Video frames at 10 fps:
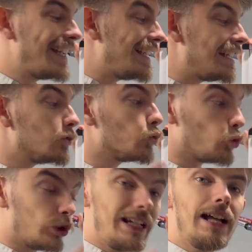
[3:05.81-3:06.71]
In
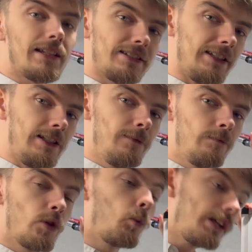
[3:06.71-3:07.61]
reality,
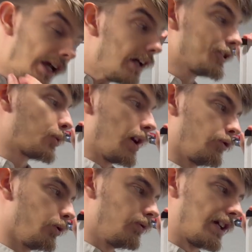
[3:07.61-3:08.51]
we can square
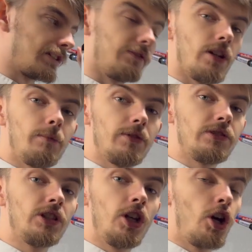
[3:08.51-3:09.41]
root negative
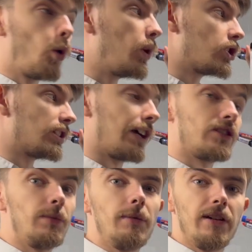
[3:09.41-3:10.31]
numbers. We just have to
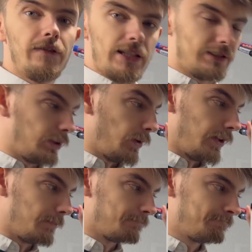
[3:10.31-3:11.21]
be a bit fancy with
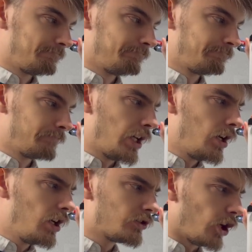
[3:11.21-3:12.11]
it.
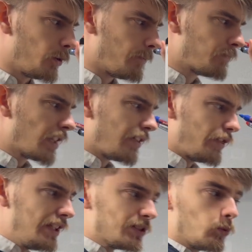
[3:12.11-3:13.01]
So
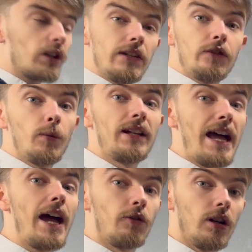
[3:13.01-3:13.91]
this will give you an
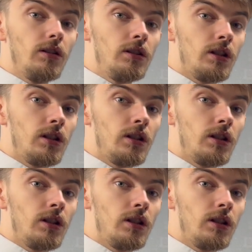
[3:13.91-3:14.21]
error